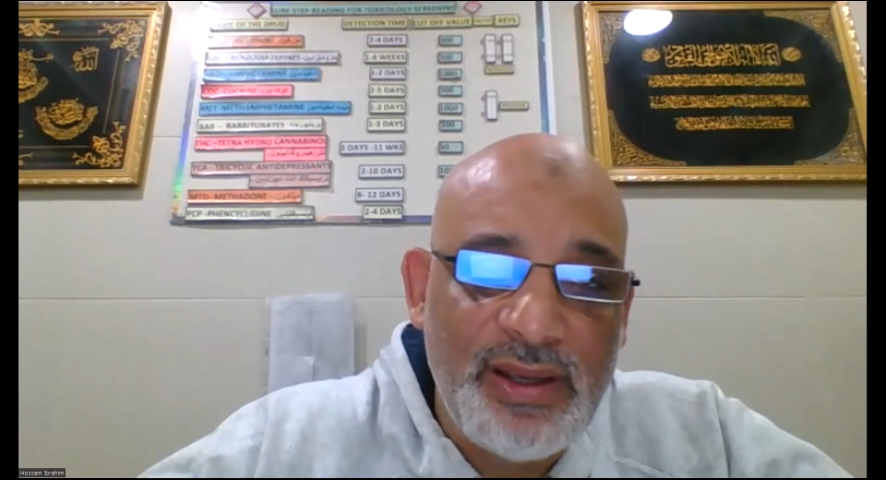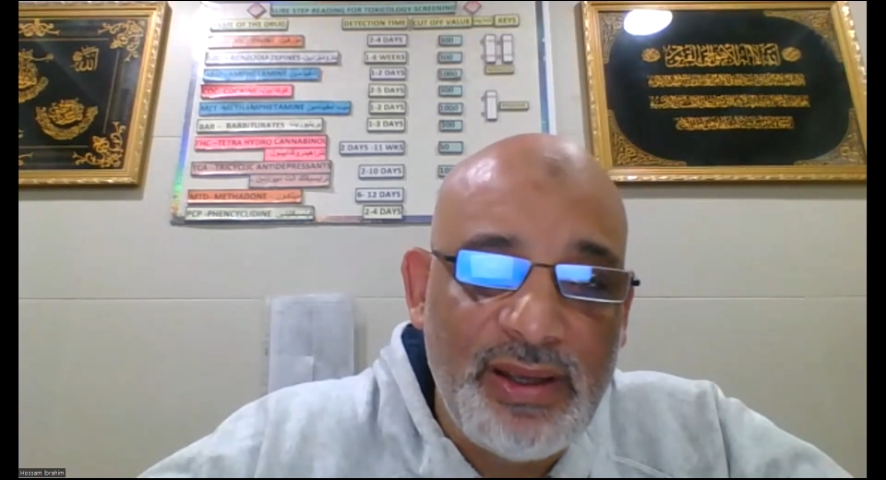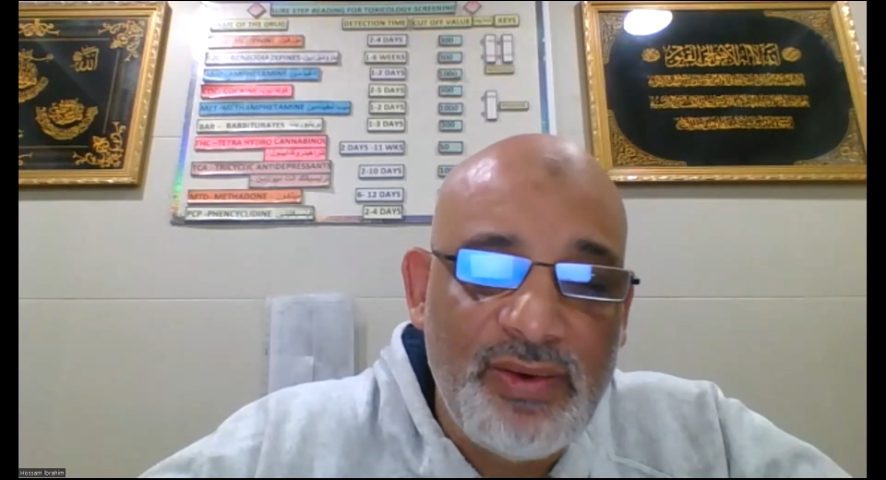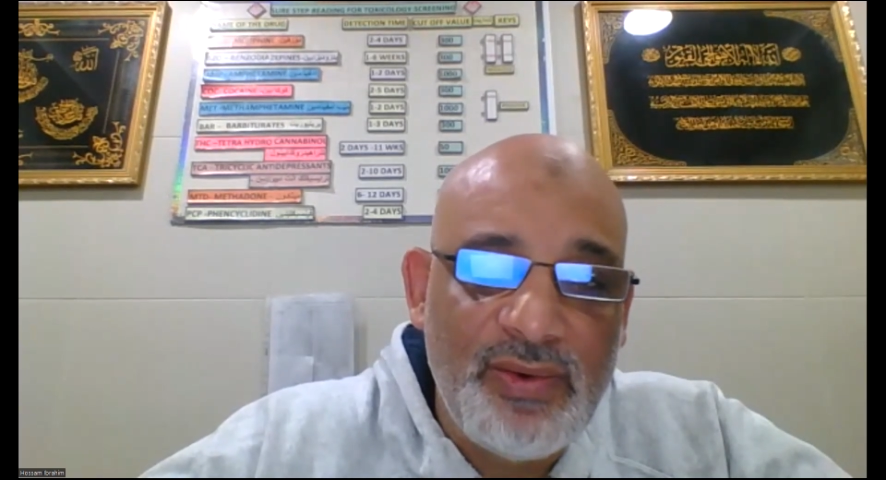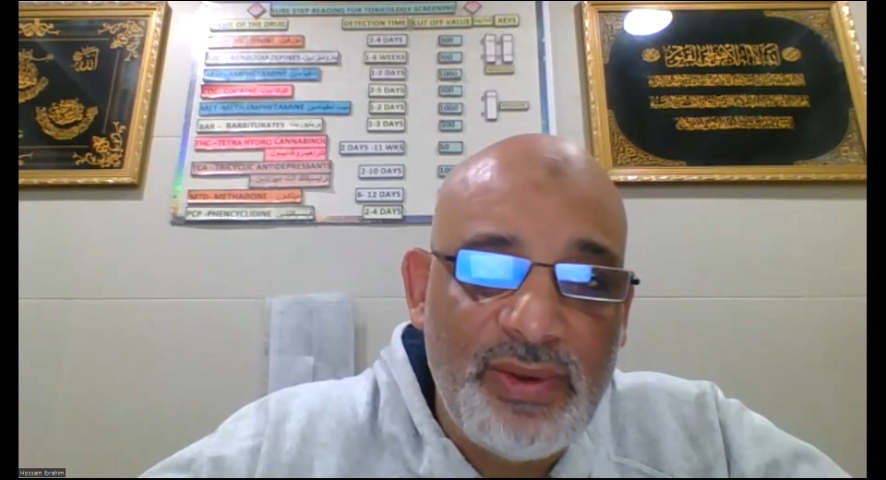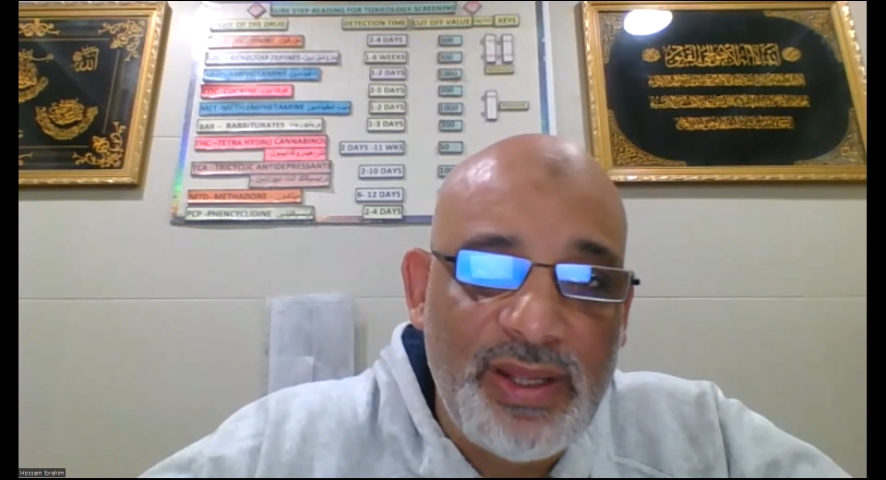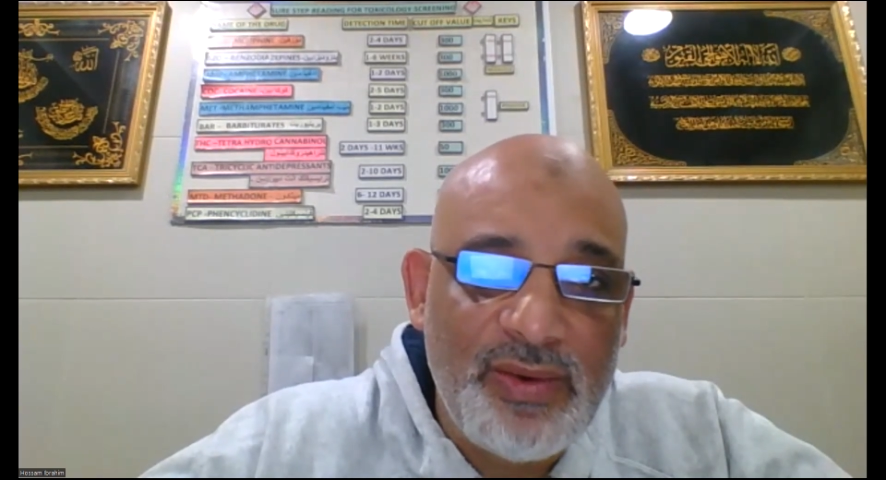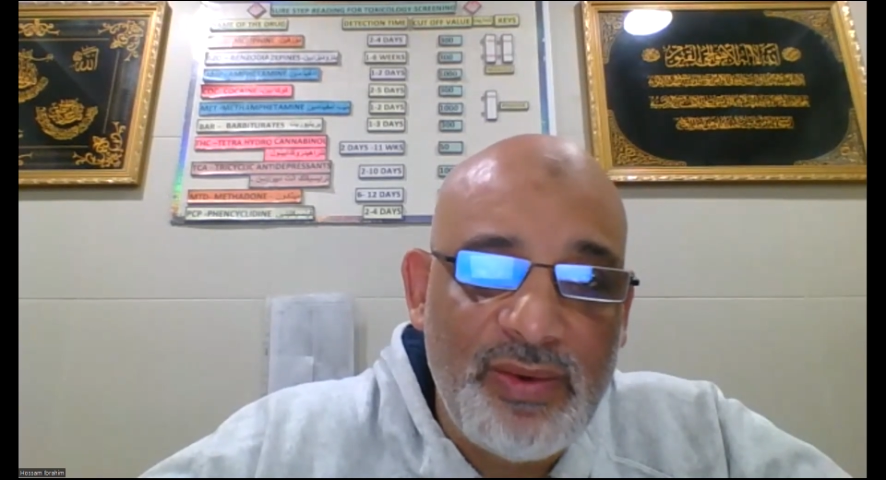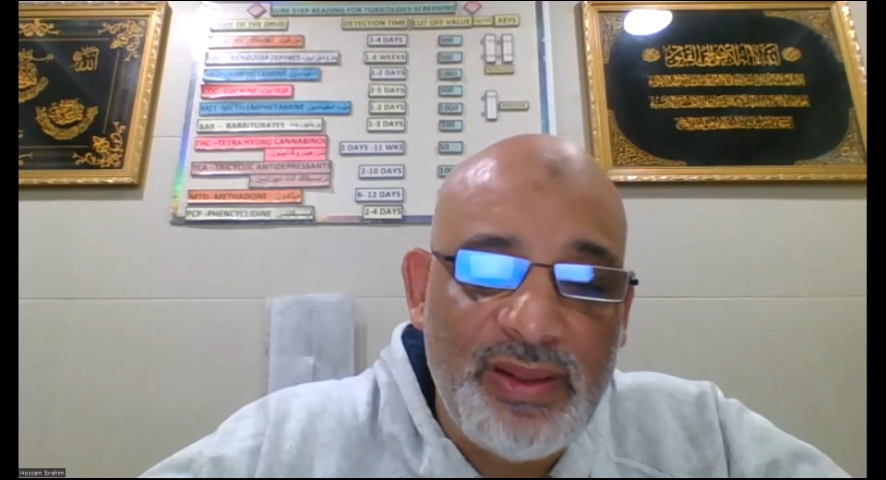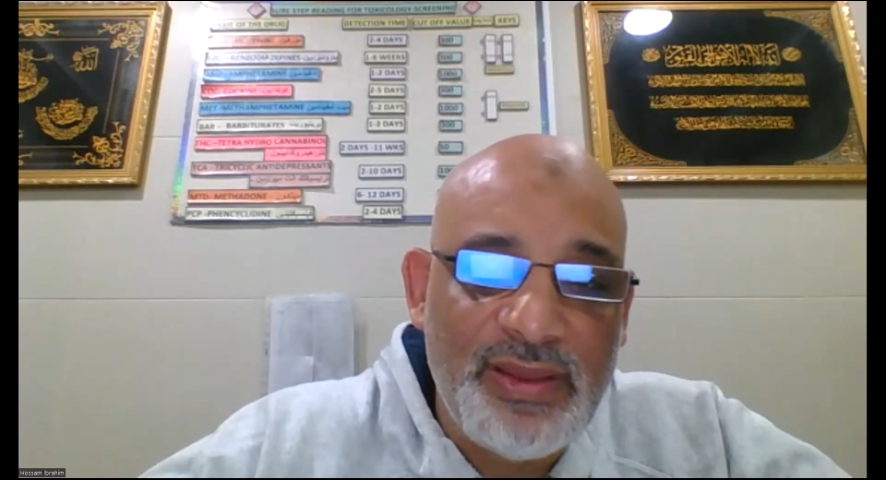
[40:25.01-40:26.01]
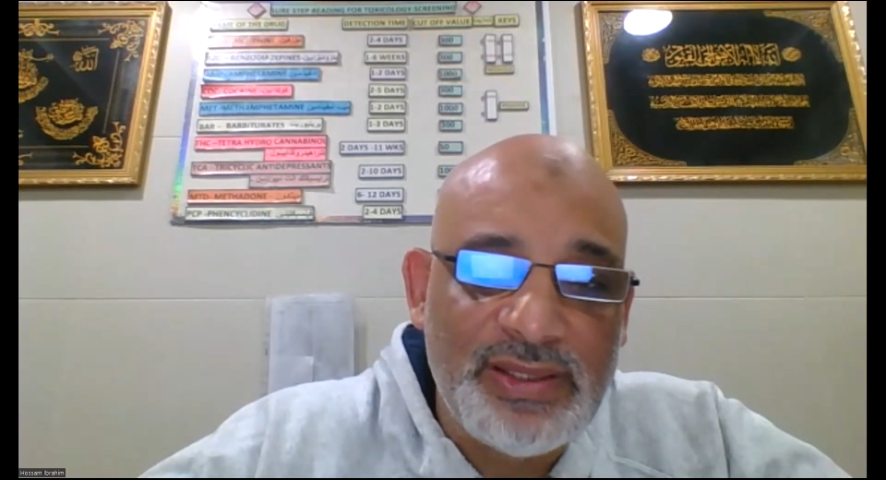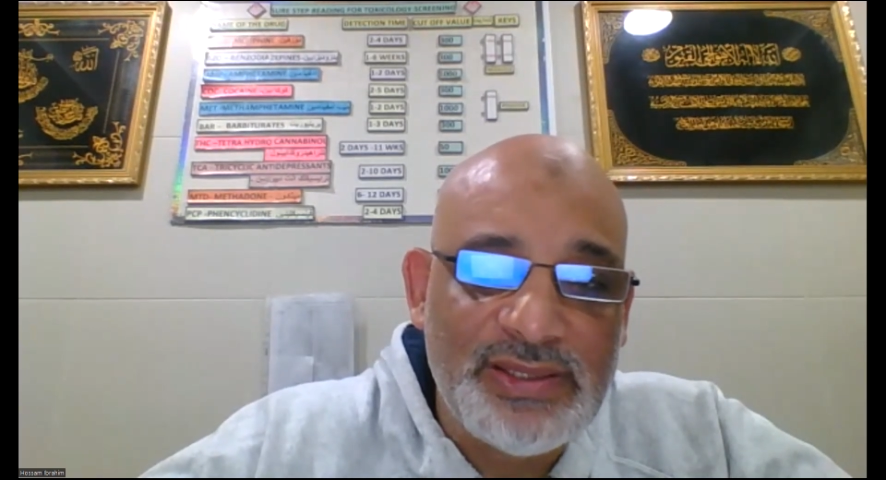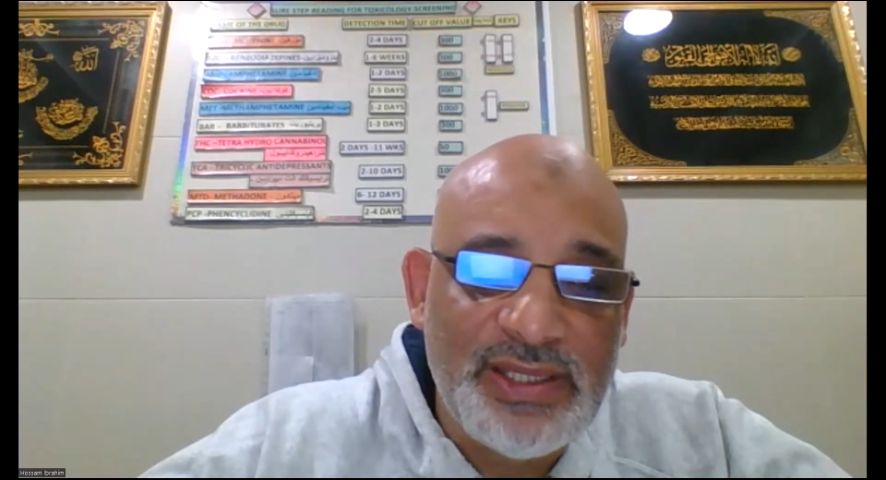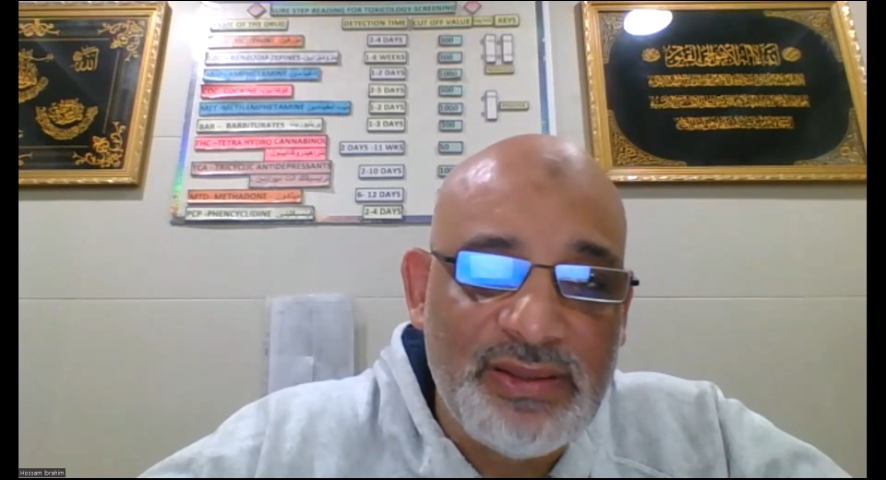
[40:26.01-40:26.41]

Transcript: I don't know how, and that's